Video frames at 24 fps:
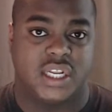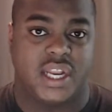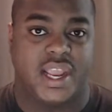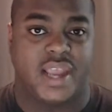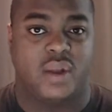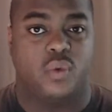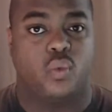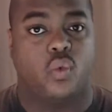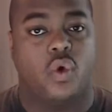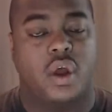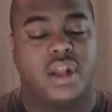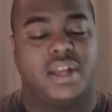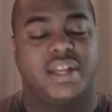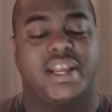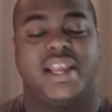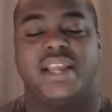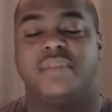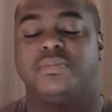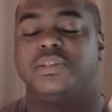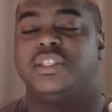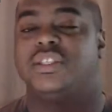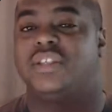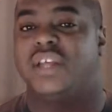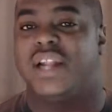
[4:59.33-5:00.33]
and one game
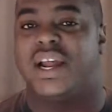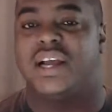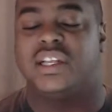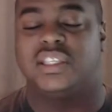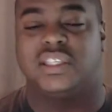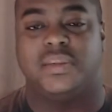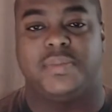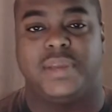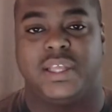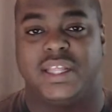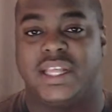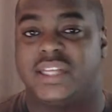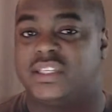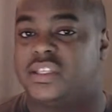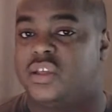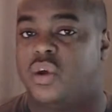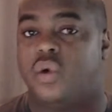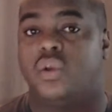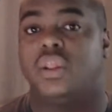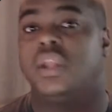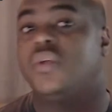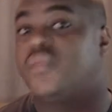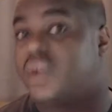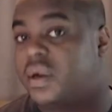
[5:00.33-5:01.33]
stood out to me, and that's the
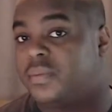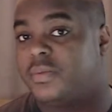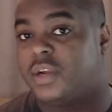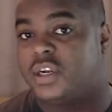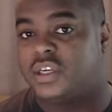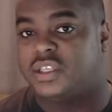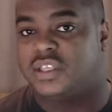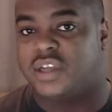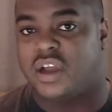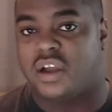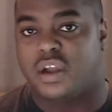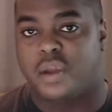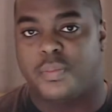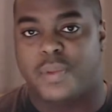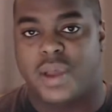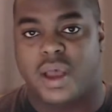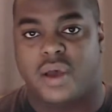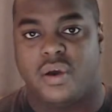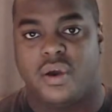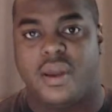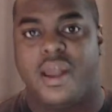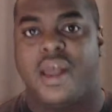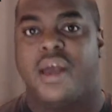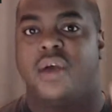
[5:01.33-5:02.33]
only one I'm going to talk
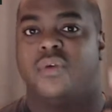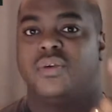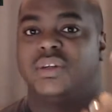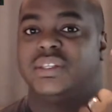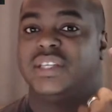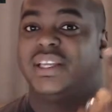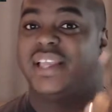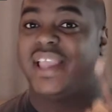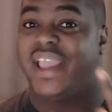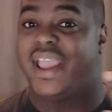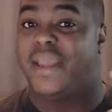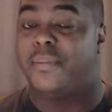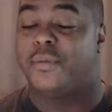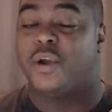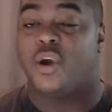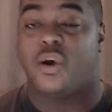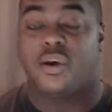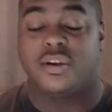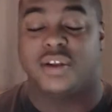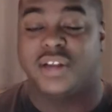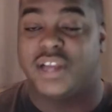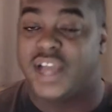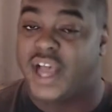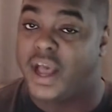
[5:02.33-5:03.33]
about, was a game
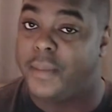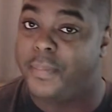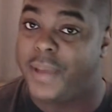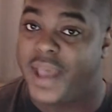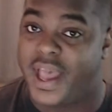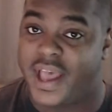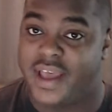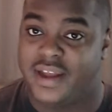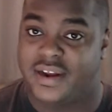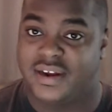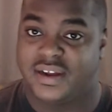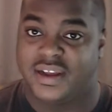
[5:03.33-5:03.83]
called Cuphead.